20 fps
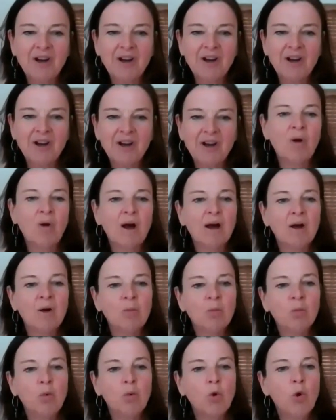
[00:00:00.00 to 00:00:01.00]
or
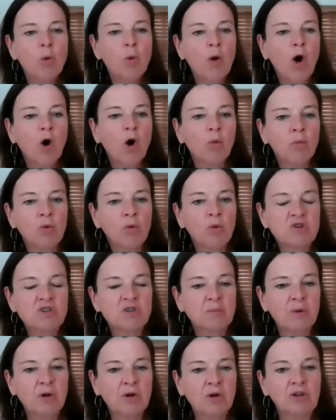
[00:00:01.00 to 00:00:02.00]
a warm hot
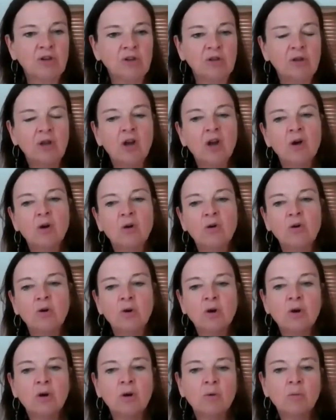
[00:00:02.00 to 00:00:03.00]
water bottle,
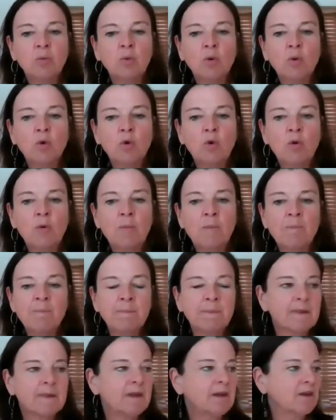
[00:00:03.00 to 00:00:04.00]
or a warm,
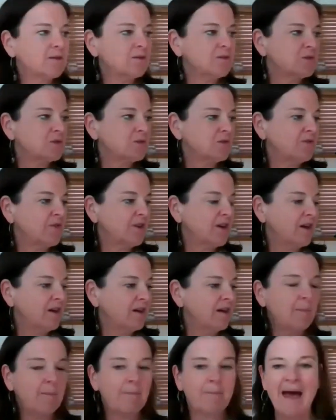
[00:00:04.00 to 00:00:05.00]
you know, sort of a
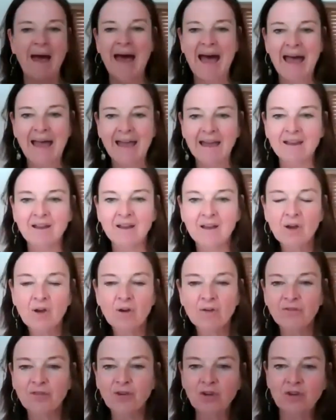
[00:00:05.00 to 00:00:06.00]
bag
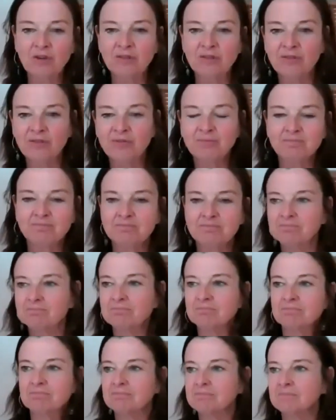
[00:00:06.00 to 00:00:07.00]
full of
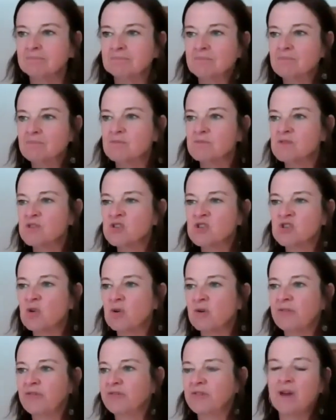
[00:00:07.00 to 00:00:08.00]

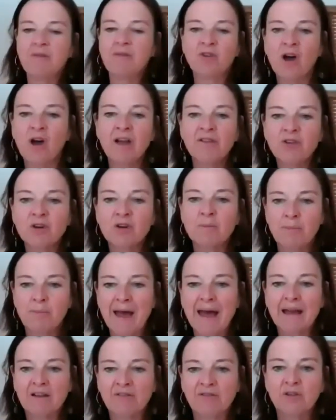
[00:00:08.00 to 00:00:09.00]
soft. I've got a
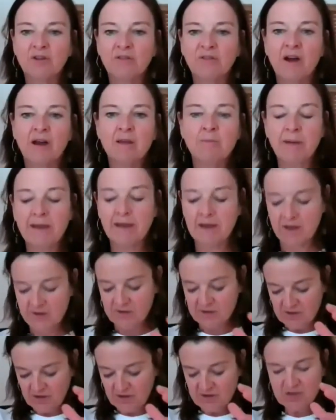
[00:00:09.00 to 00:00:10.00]
bag full of eye
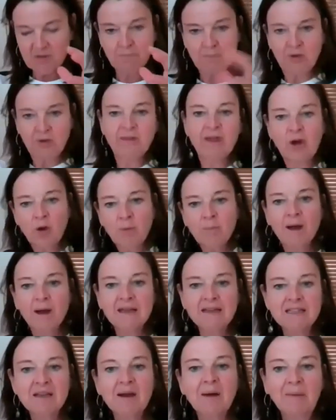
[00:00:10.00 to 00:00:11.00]
pillows, and I used to put that on
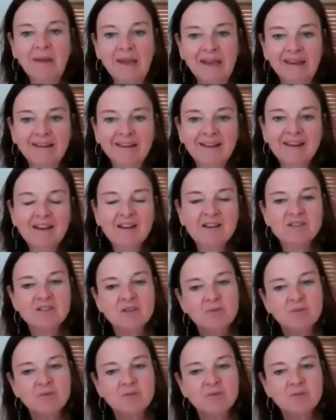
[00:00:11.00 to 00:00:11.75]
my tummy because